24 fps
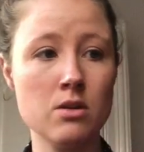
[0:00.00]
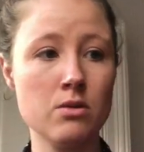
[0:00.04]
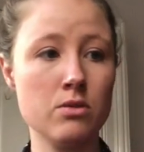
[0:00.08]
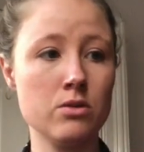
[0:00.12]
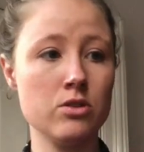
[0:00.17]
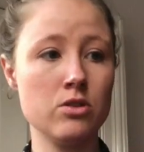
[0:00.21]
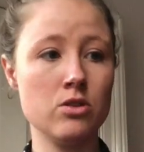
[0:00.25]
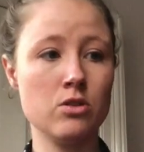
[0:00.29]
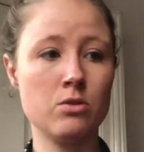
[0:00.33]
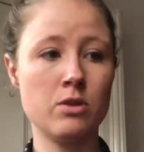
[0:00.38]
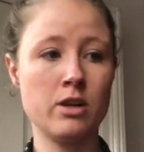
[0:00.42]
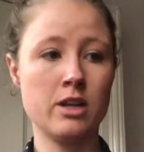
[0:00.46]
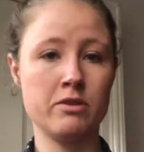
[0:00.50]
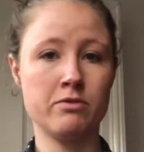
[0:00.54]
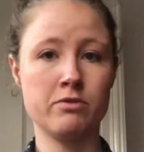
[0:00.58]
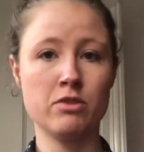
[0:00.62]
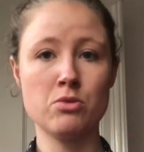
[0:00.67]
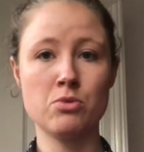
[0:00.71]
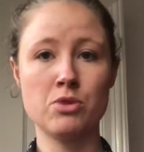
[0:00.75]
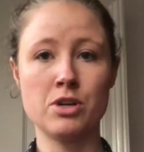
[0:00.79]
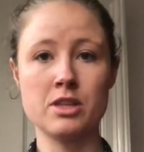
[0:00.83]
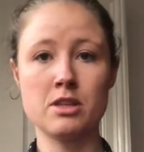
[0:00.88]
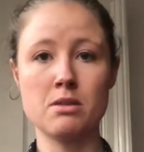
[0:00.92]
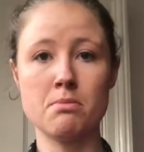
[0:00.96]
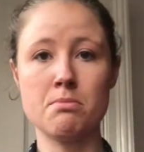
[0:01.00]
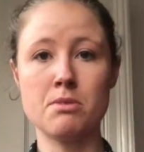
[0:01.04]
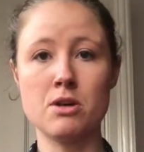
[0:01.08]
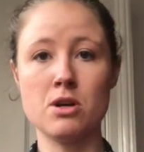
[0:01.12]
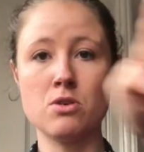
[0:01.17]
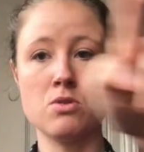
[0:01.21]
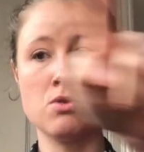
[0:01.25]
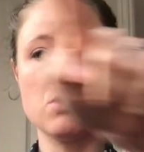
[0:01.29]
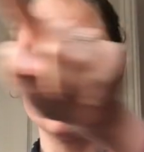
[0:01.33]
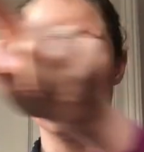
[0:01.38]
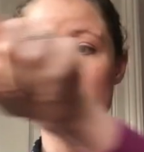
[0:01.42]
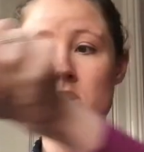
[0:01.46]
You don't ever want the
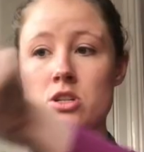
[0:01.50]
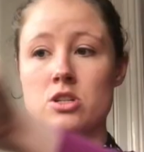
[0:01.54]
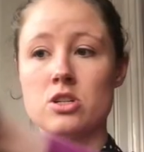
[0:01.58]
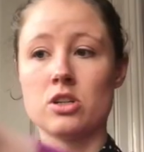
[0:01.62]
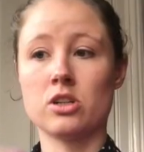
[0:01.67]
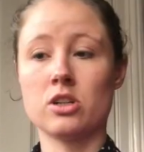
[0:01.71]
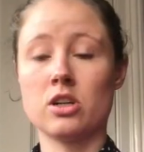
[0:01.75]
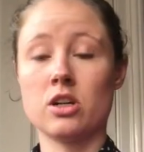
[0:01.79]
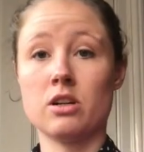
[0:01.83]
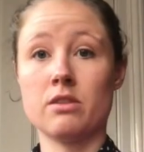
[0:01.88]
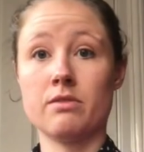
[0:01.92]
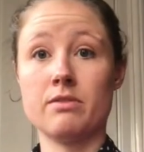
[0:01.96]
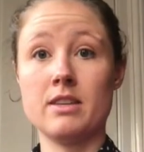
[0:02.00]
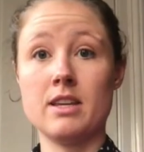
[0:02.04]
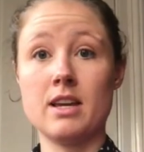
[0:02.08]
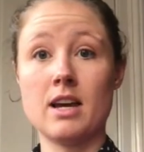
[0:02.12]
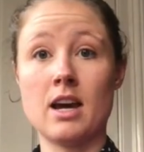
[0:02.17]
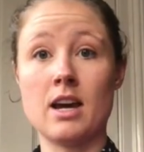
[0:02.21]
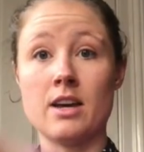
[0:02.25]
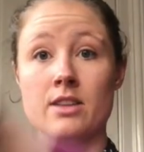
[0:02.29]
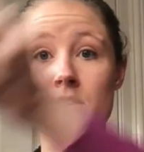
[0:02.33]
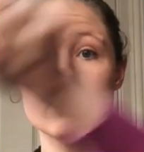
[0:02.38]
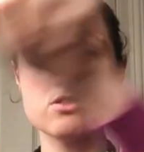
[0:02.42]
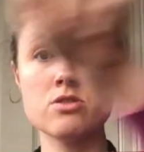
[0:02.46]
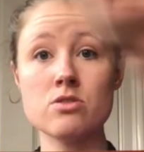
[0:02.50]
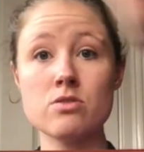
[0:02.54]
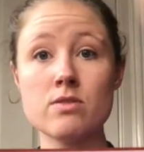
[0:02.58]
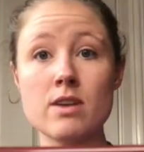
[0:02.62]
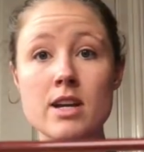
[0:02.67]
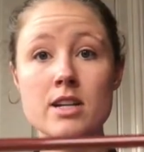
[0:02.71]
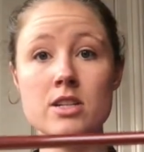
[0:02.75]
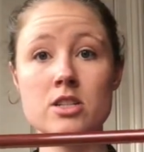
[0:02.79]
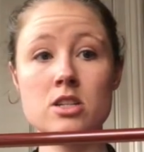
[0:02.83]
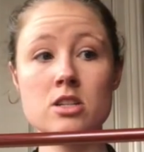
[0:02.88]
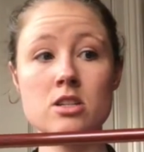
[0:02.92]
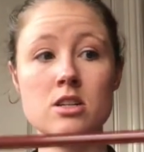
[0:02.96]
bow to curve the other
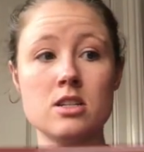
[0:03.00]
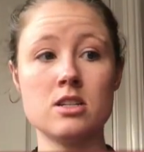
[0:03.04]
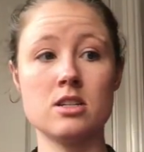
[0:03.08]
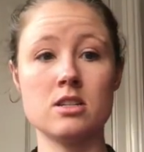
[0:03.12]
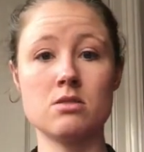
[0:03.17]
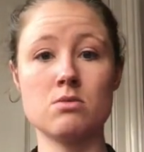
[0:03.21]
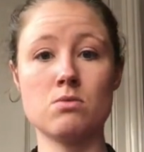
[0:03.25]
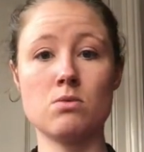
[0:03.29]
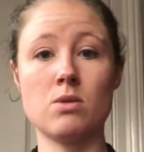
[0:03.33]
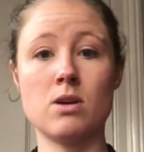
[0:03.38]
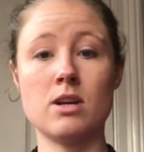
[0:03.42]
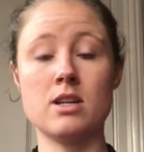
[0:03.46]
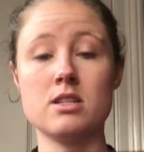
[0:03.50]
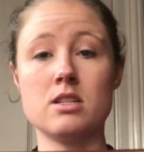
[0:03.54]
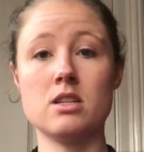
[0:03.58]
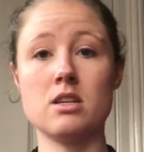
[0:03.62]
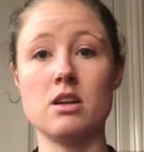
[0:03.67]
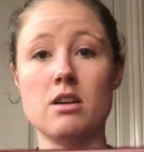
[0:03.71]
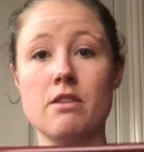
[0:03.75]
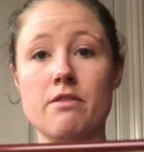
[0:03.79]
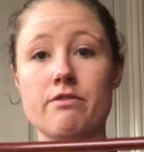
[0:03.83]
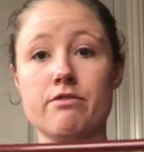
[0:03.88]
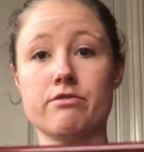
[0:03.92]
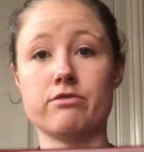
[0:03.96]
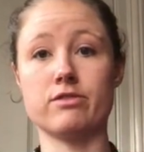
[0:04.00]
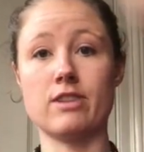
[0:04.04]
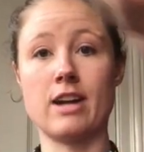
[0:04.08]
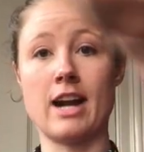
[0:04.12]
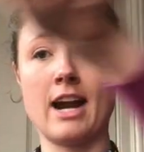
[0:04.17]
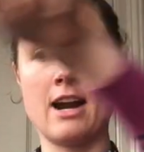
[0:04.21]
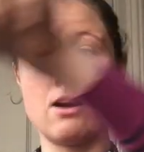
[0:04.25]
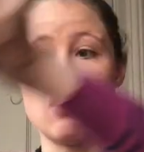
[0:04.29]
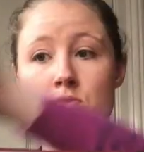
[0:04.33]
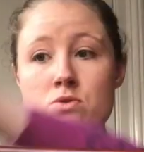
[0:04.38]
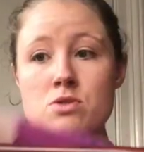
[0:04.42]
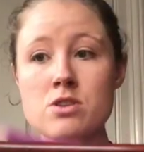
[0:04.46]
direction. It doesn't want to
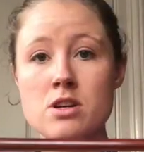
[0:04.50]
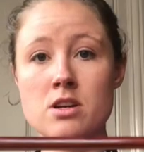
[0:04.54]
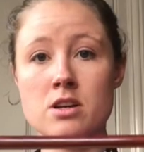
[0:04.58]
frown.